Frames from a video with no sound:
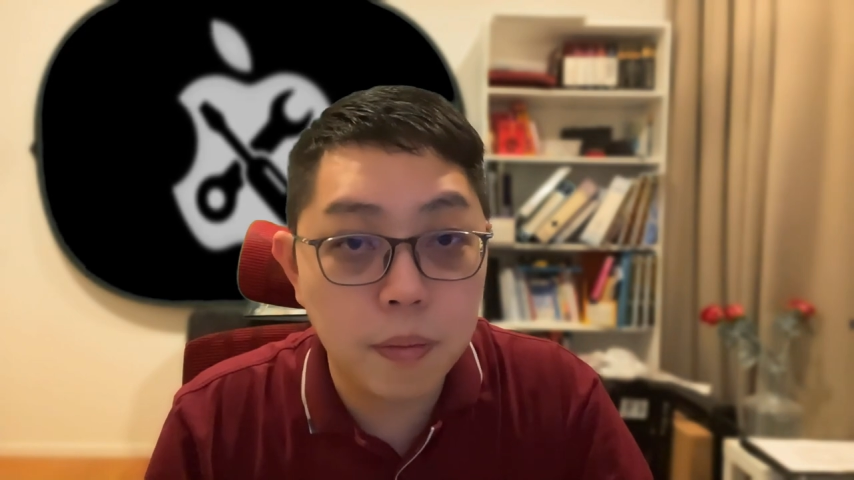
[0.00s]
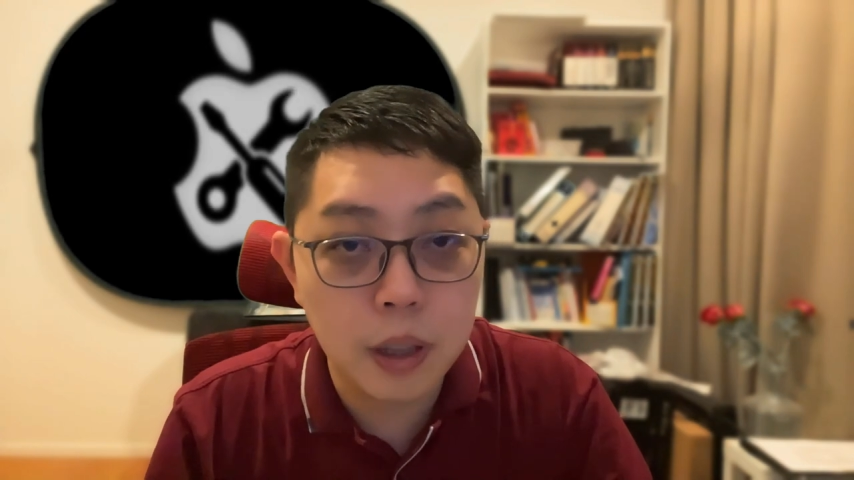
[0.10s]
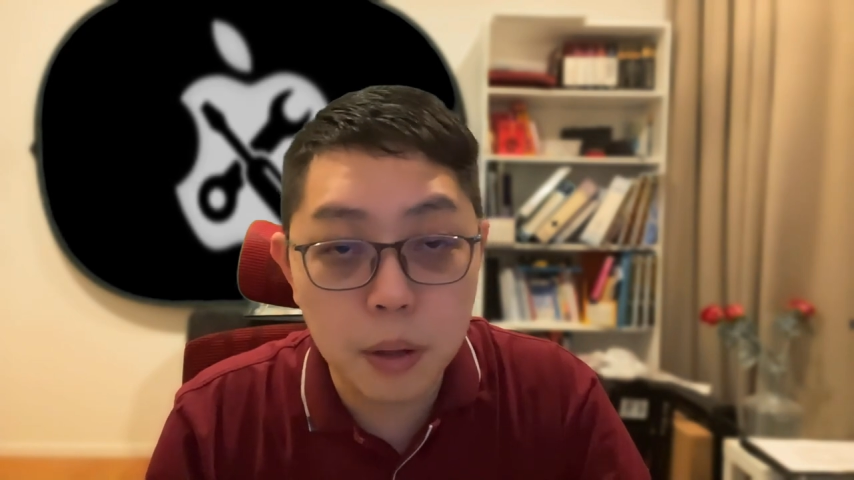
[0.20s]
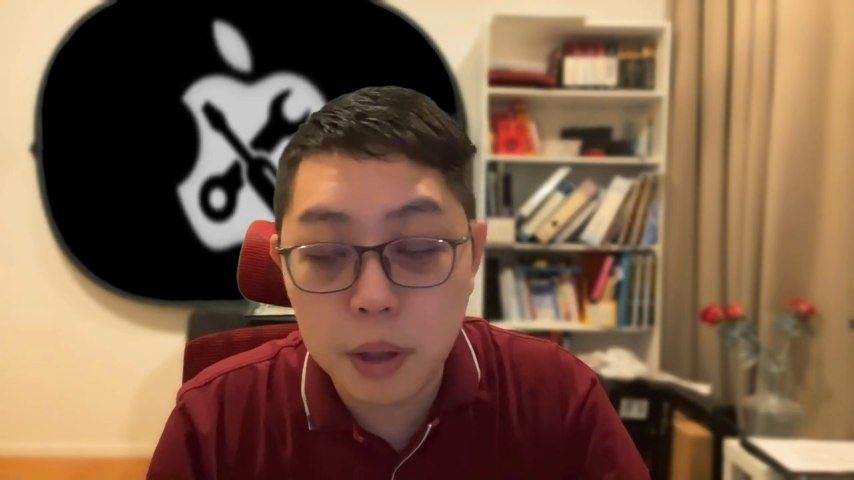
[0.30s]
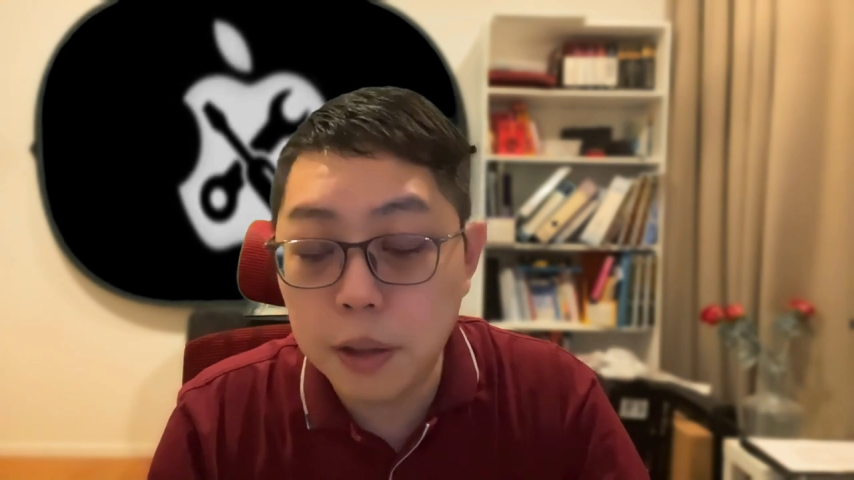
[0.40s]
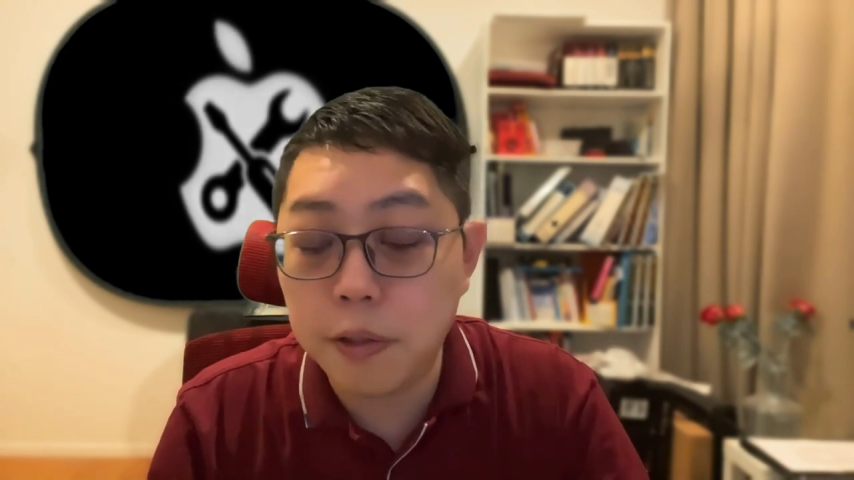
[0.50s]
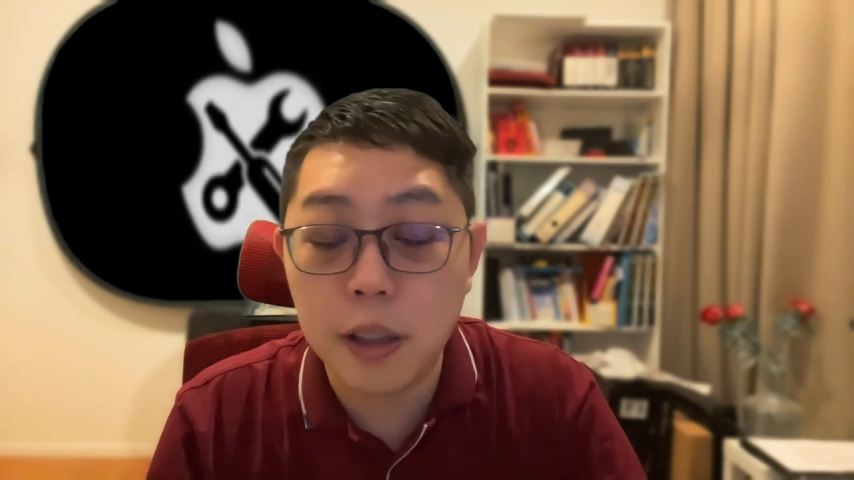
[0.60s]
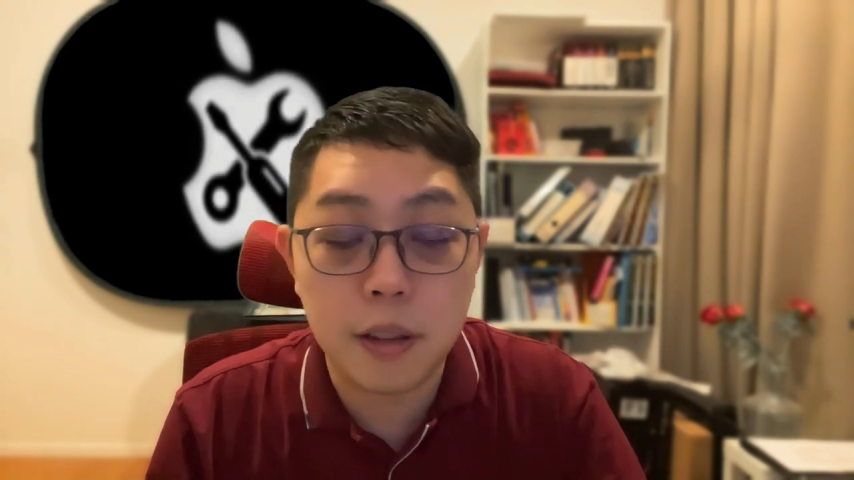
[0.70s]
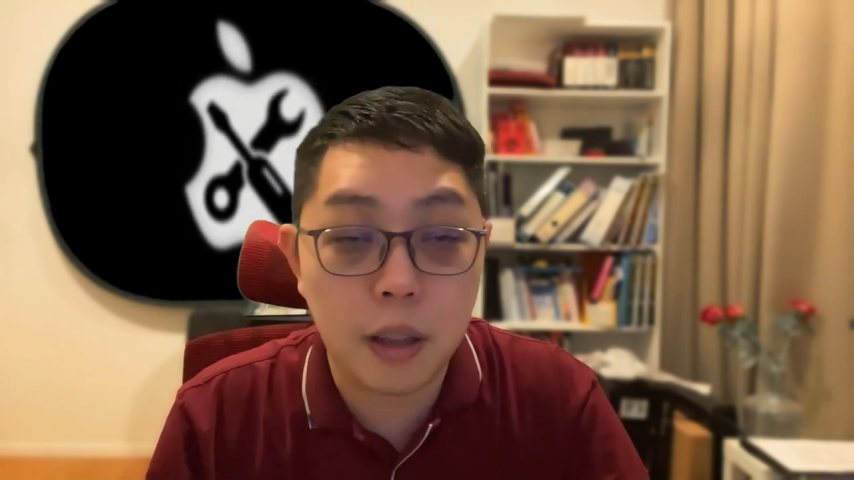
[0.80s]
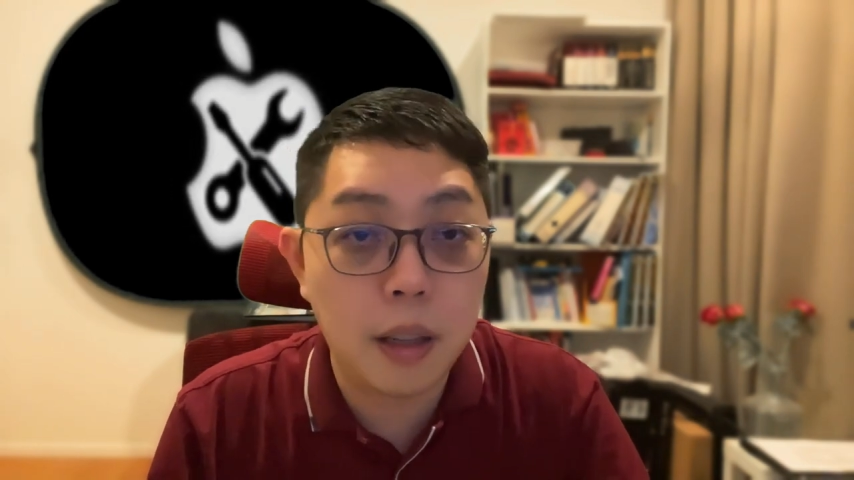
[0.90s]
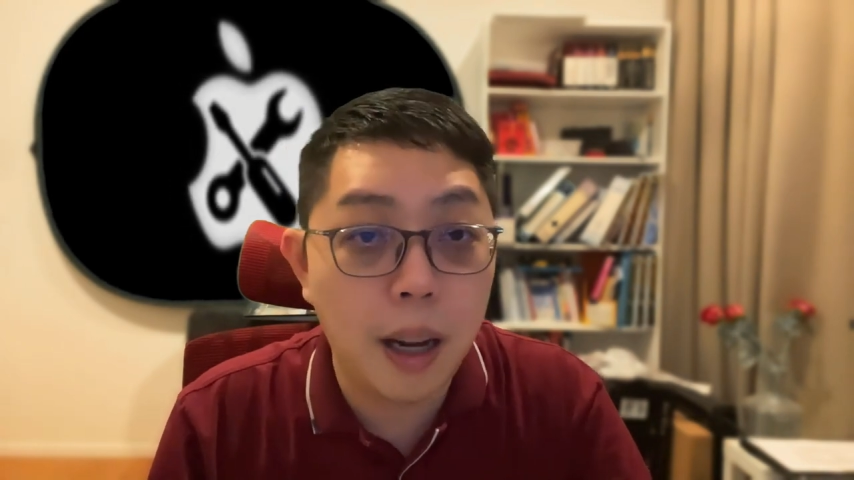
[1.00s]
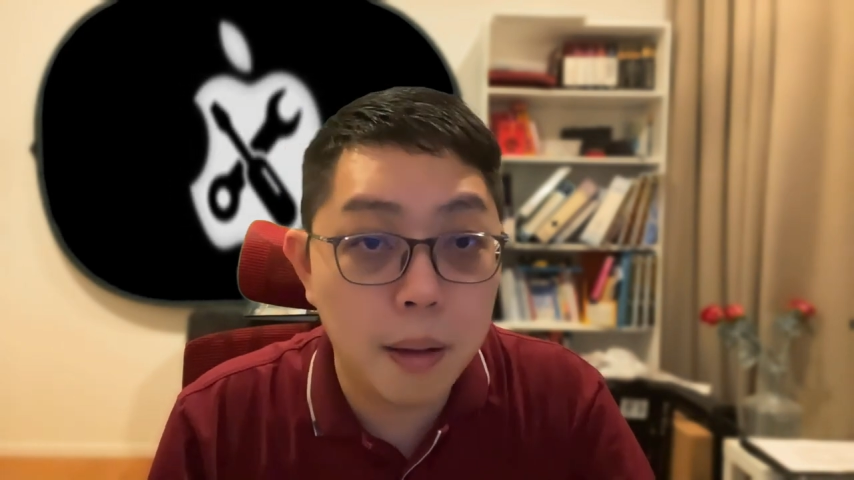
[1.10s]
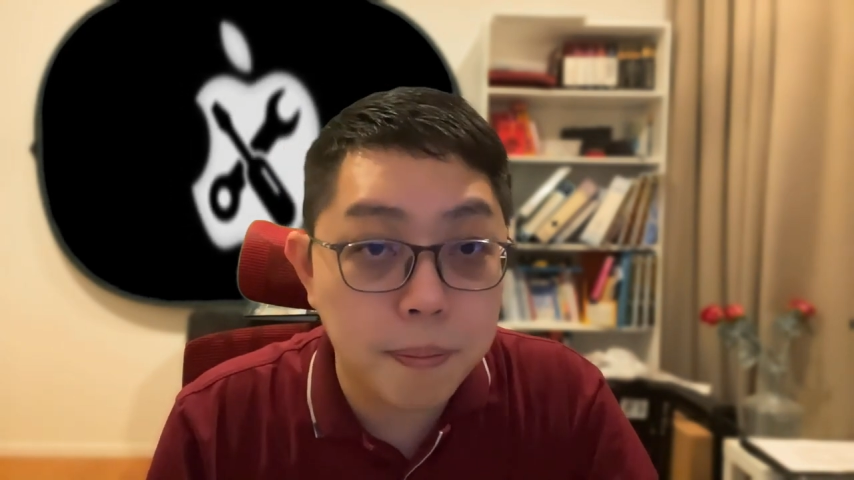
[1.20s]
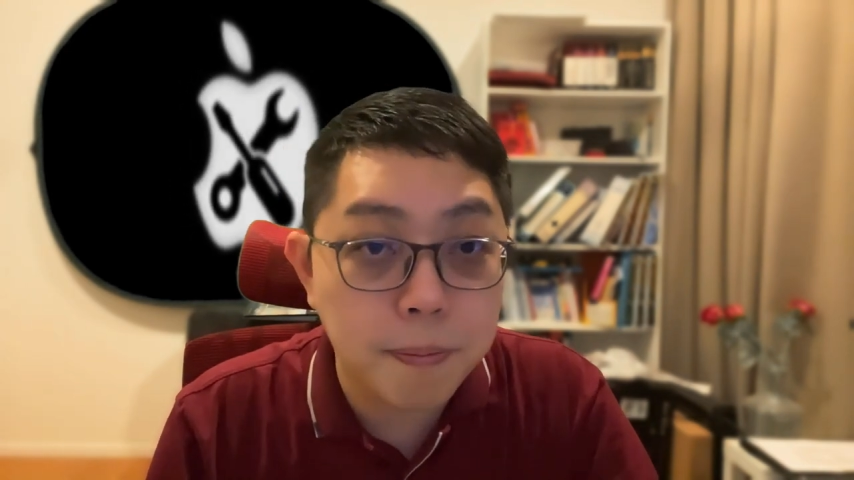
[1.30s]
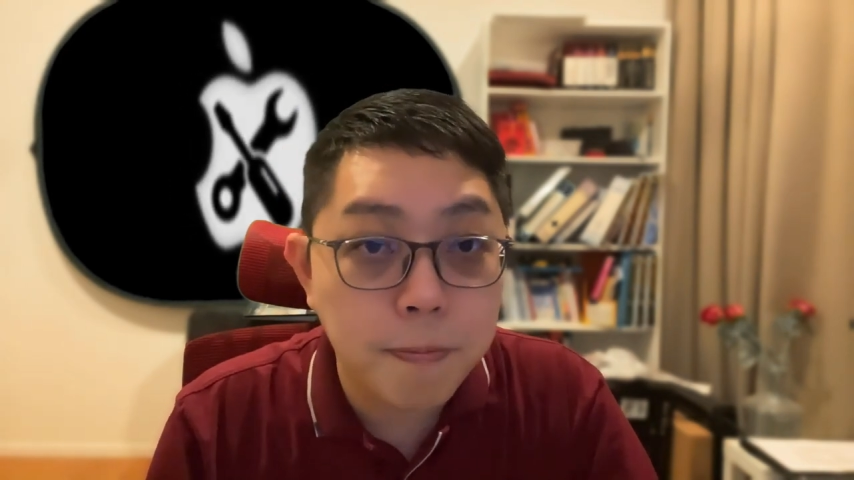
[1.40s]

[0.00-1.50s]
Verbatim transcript: you give us the time.